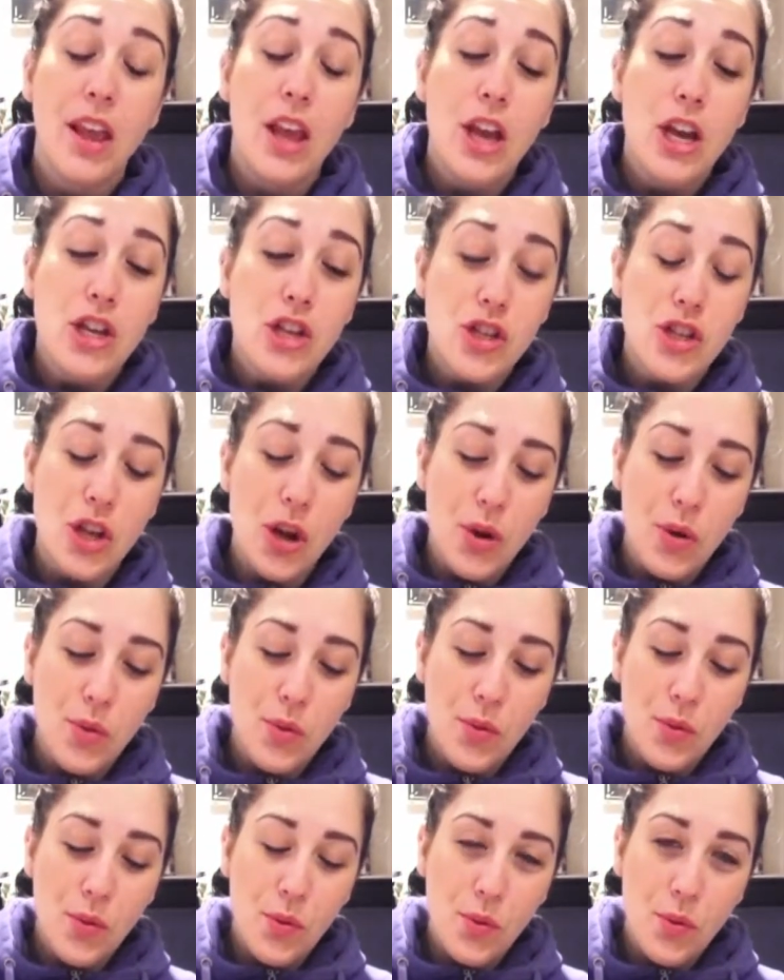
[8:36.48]

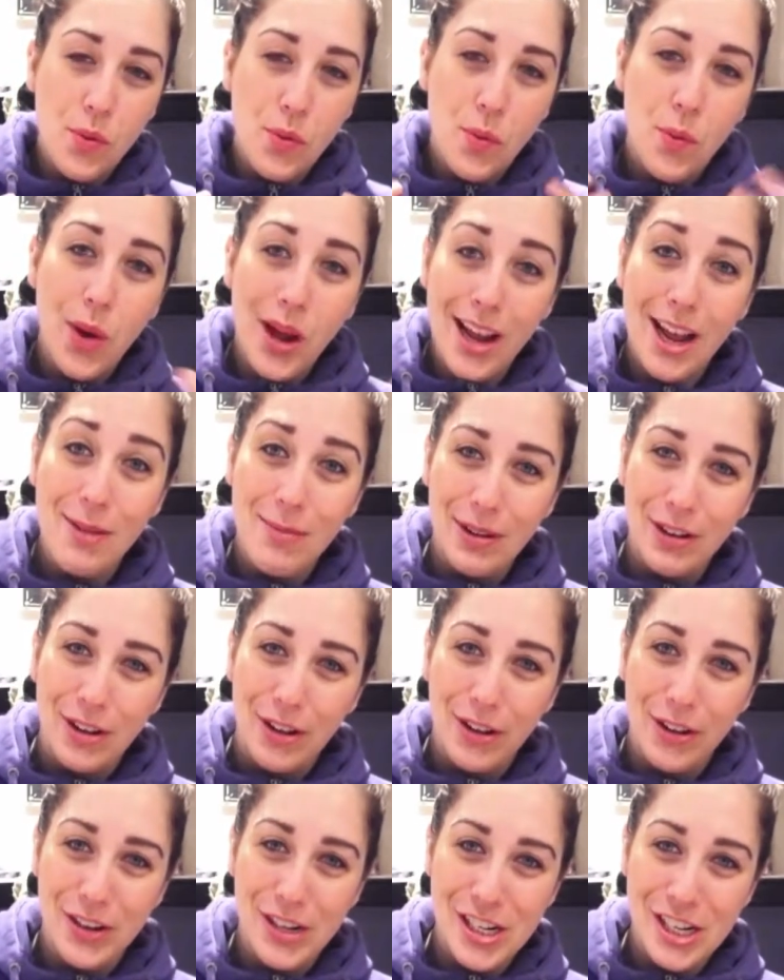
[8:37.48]
So what I'm
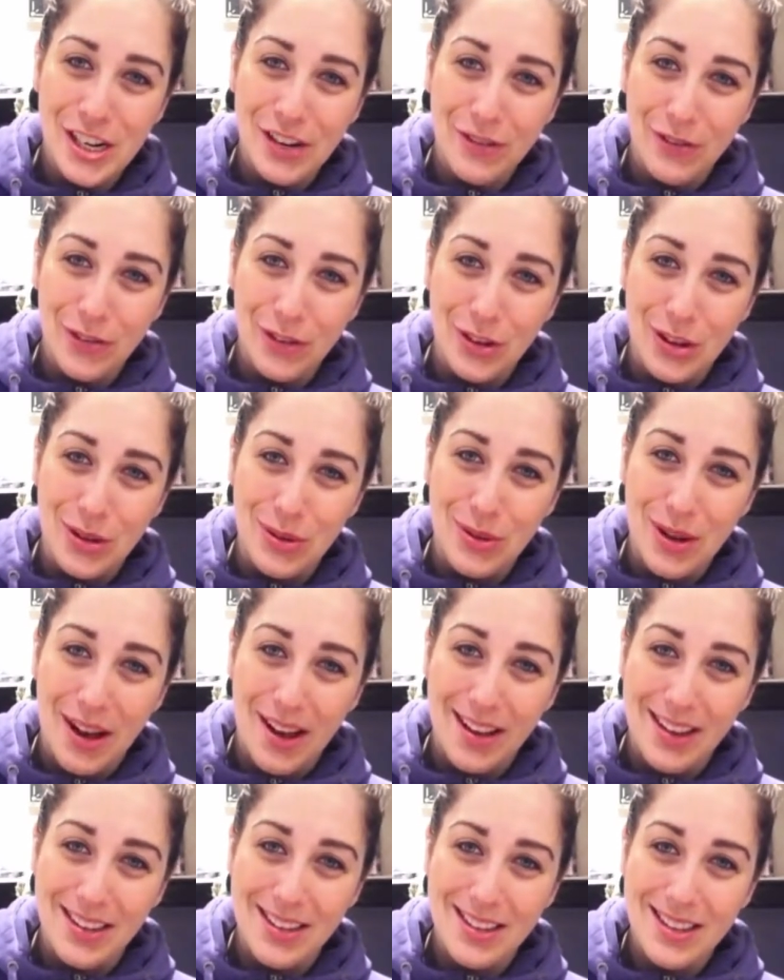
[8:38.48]
encouraging for you
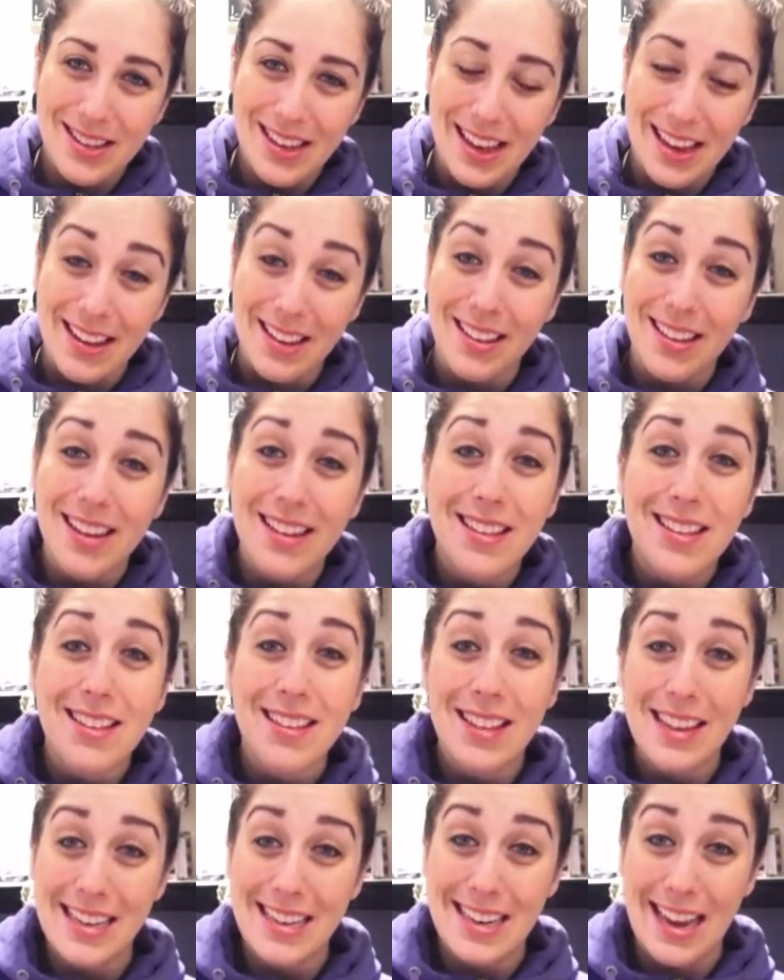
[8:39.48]
guys is
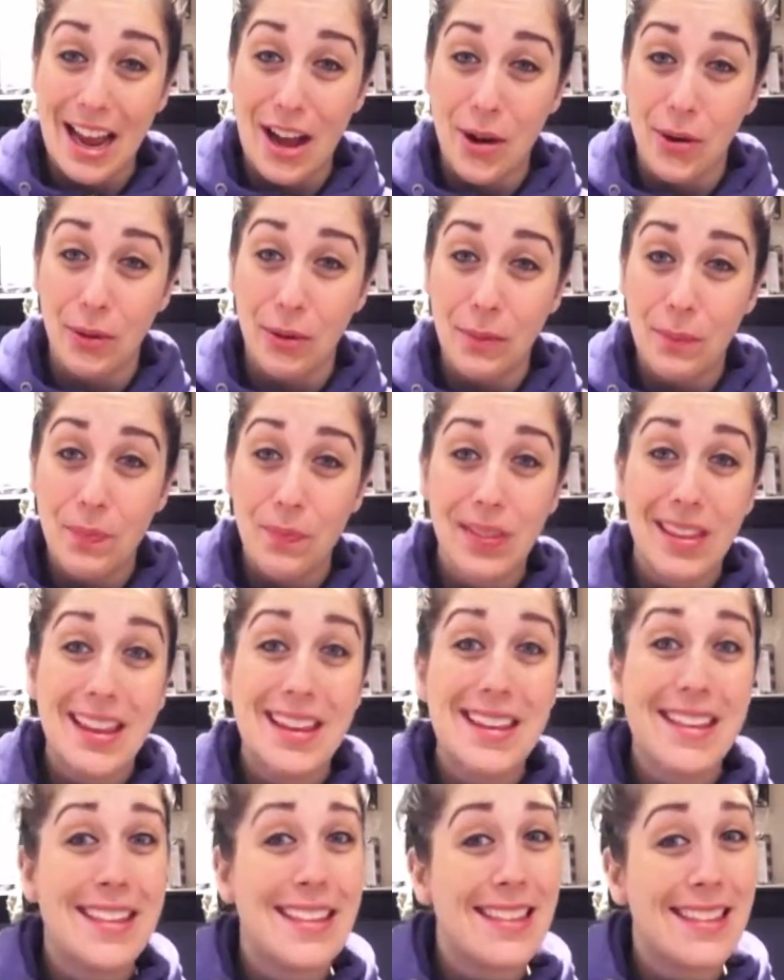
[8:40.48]
sit down,
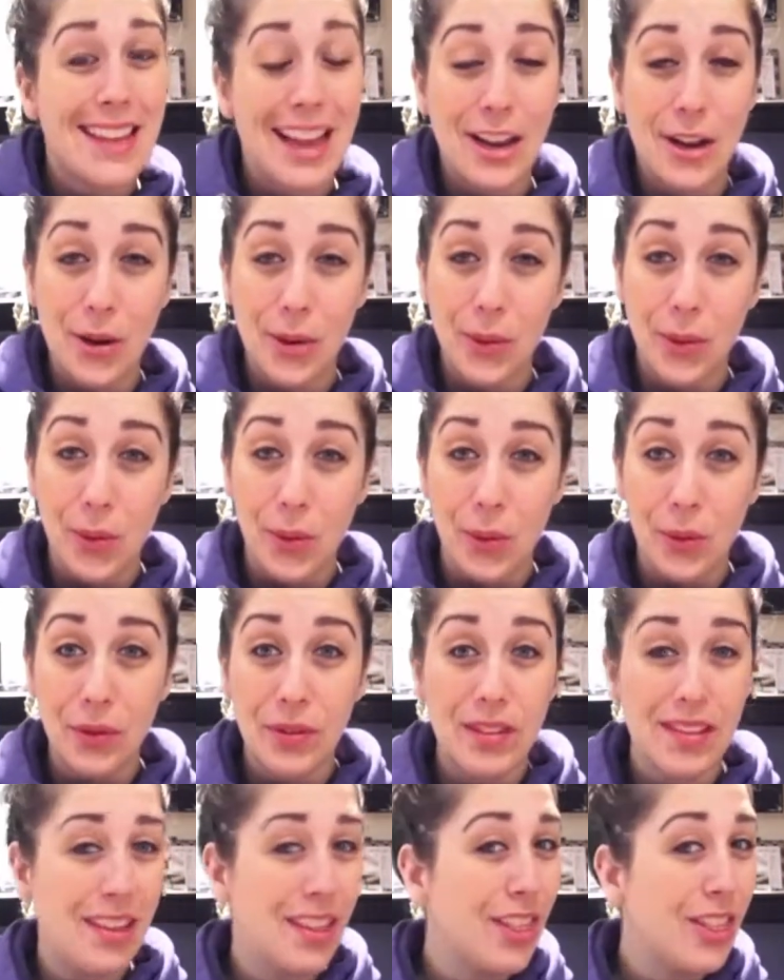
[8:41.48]
set your
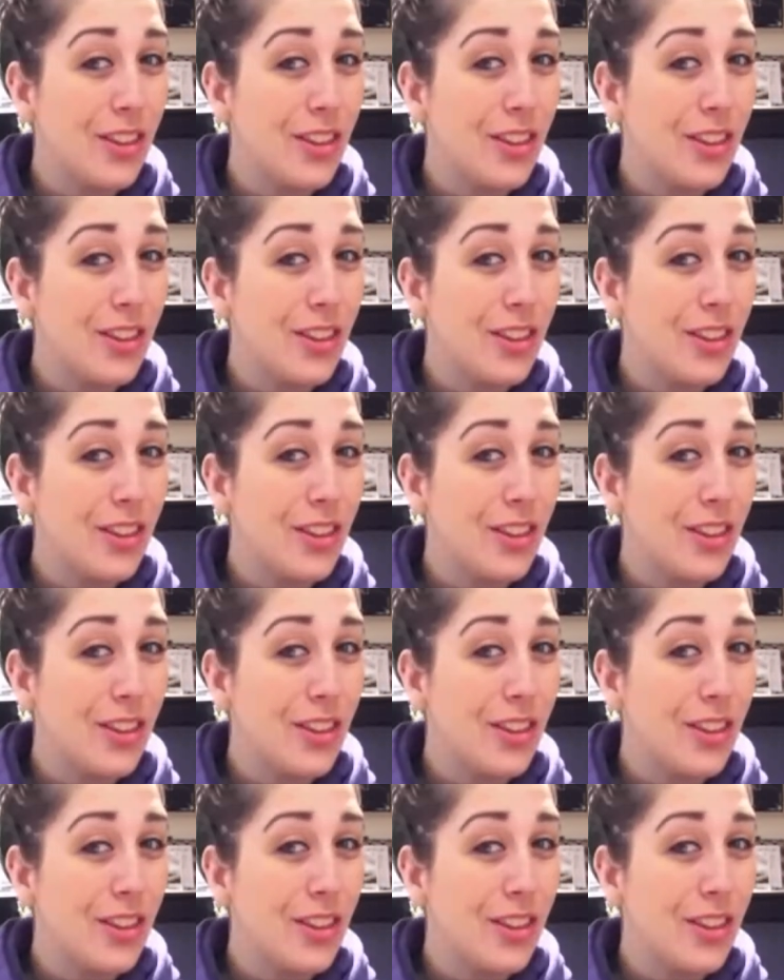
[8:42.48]
goals.